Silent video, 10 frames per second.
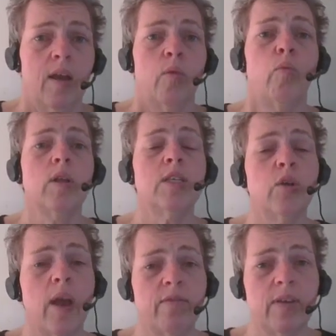Once
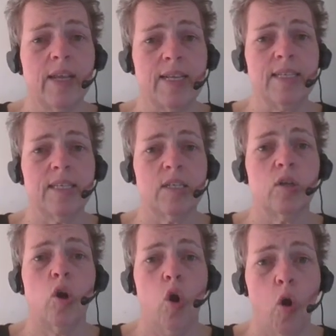you have a list
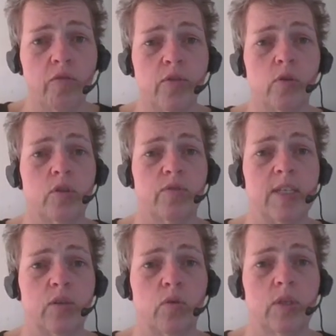of those
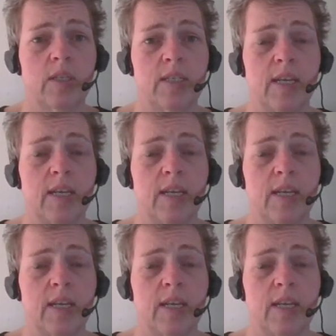resources